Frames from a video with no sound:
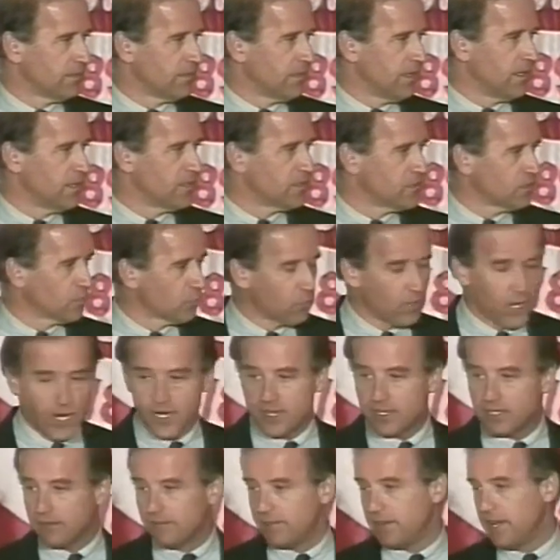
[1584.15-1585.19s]
It is the
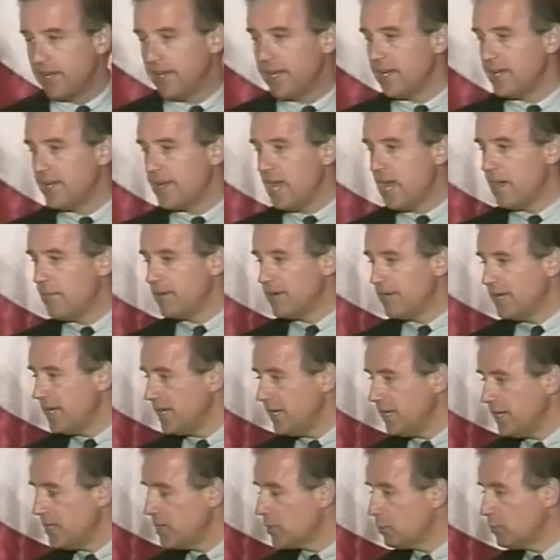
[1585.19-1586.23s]
right of any
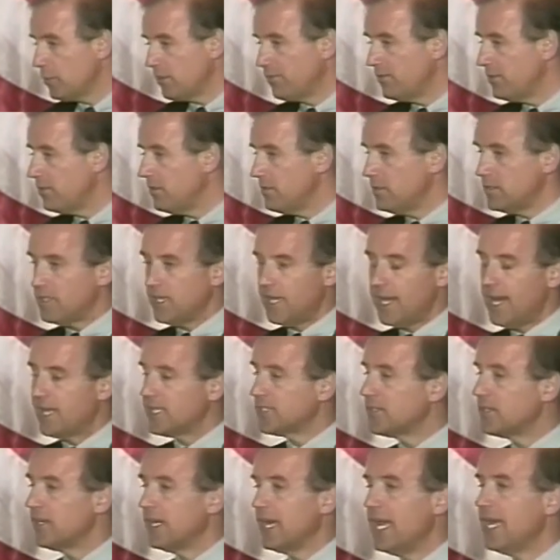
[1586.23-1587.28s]
nominee to refuse to
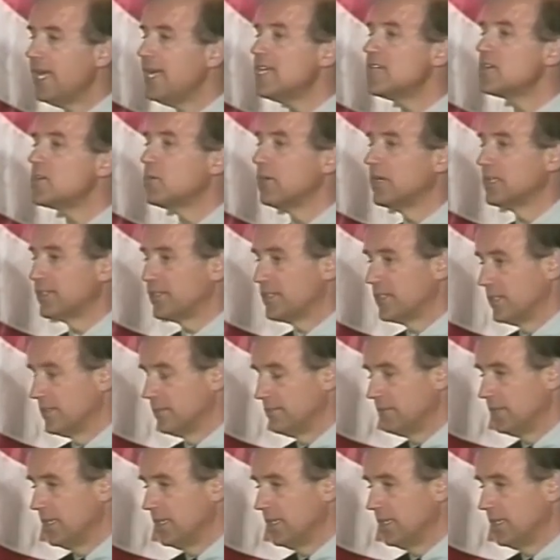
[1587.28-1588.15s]
answer any question.